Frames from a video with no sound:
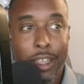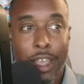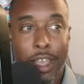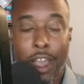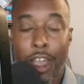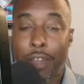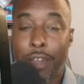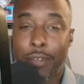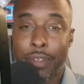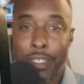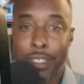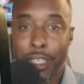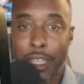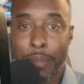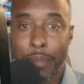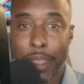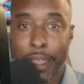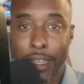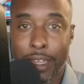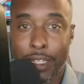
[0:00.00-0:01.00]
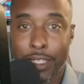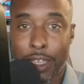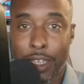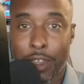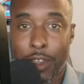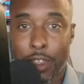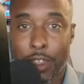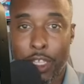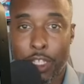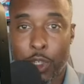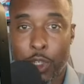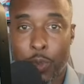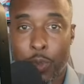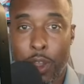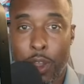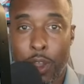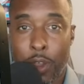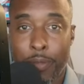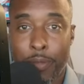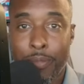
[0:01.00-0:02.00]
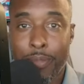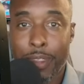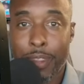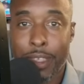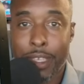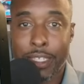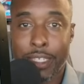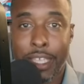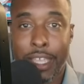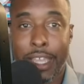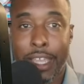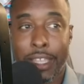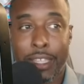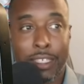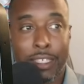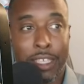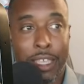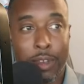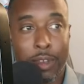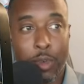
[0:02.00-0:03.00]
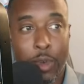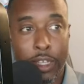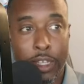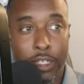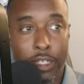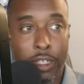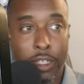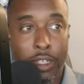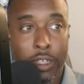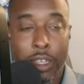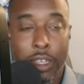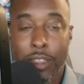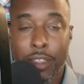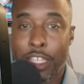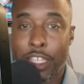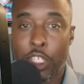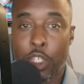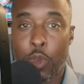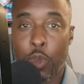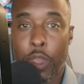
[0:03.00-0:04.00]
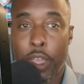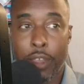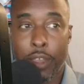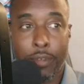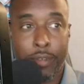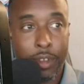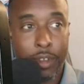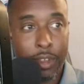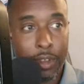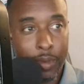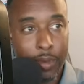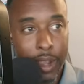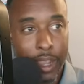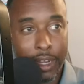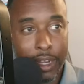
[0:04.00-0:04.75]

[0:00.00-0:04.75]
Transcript: obviously I'm not going to tell you that you're wrong because I got the same question that you have, right?